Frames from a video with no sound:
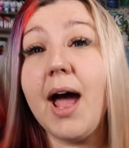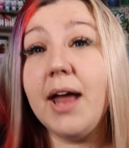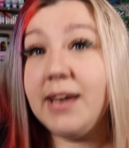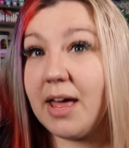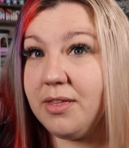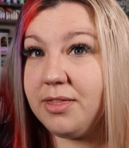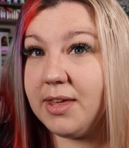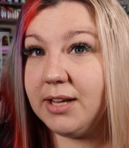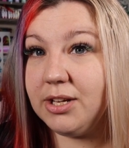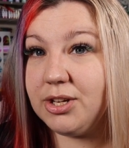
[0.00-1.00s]
Another
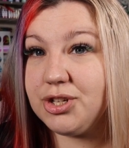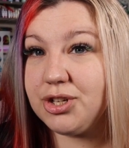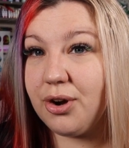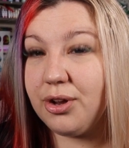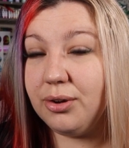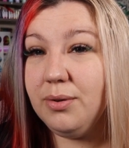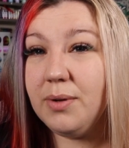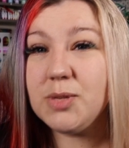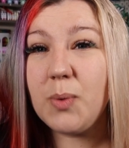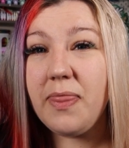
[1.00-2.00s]
thing it can show you
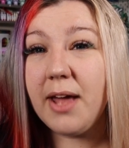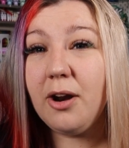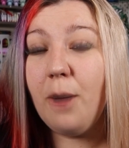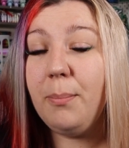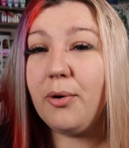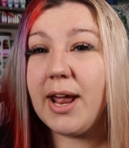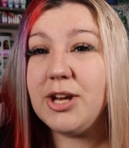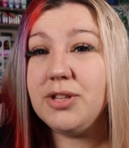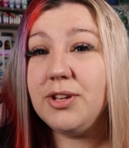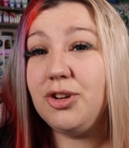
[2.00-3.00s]
is when that
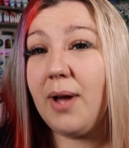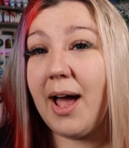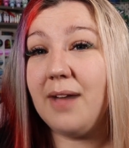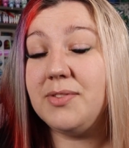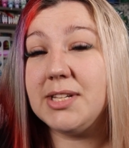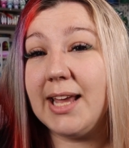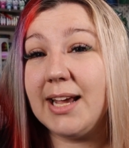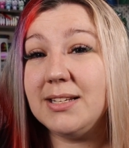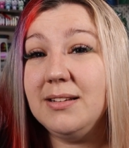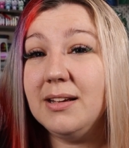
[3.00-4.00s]
operation that you have
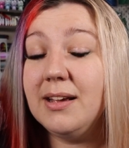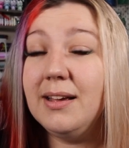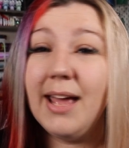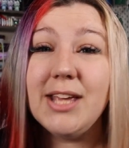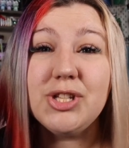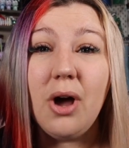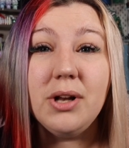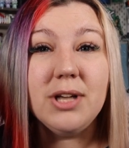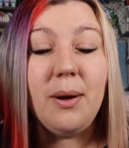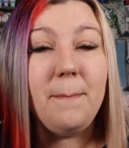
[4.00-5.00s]
selected is
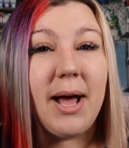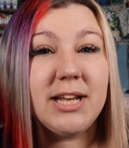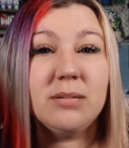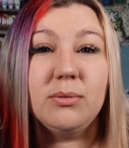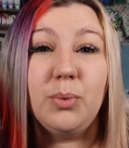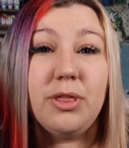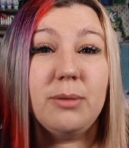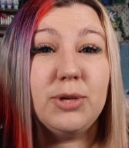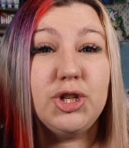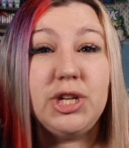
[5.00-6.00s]
not compatible with the
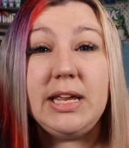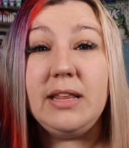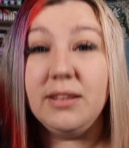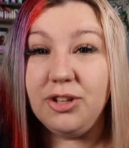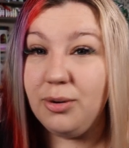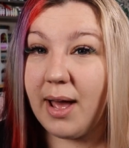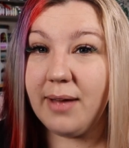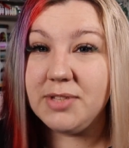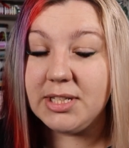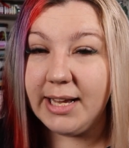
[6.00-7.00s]
machine that you
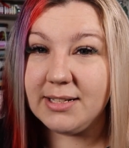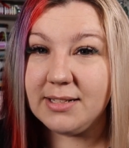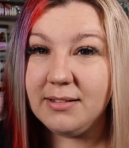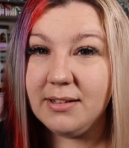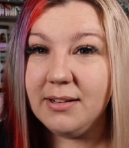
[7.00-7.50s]
have selected.